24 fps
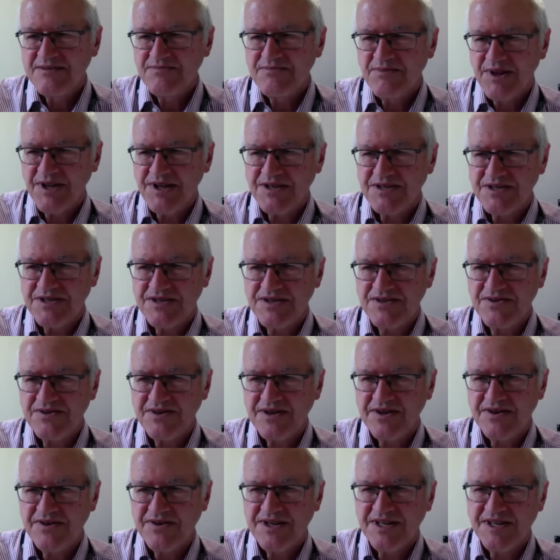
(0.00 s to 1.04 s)
+2
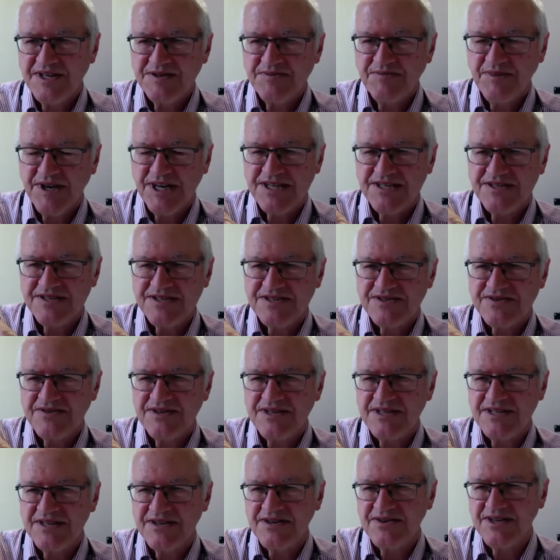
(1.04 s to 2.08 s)
degrees,
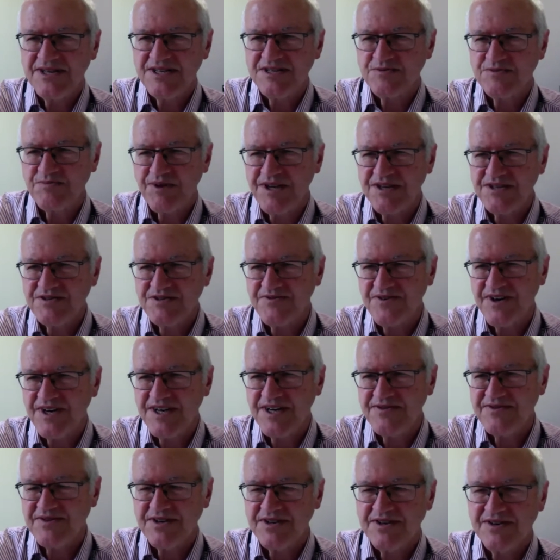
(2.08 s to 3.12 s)
-3 degrees,
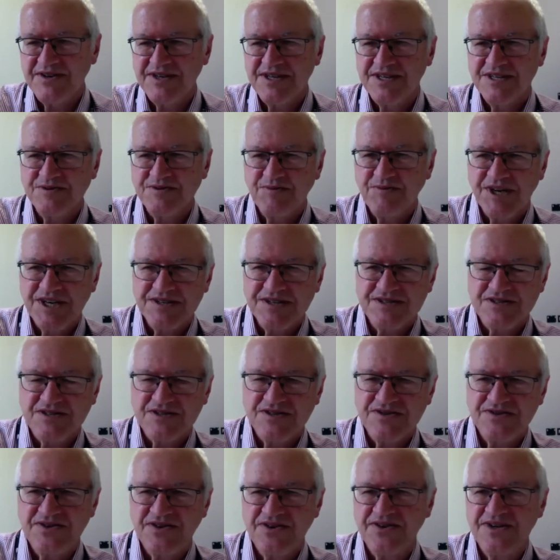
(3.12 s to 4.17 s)
+5 degrees,
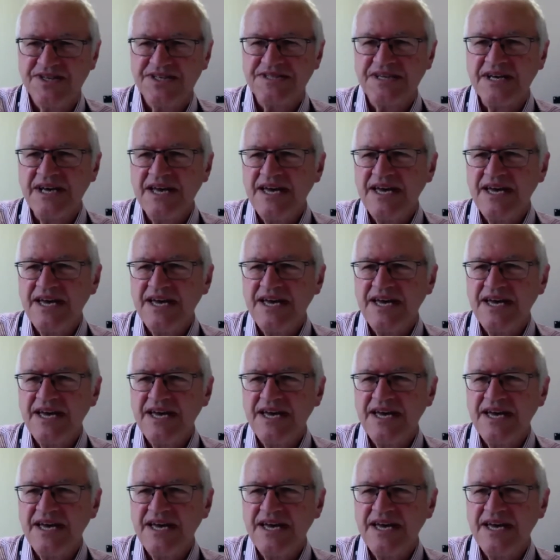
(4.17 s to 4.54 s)
-2 degrees.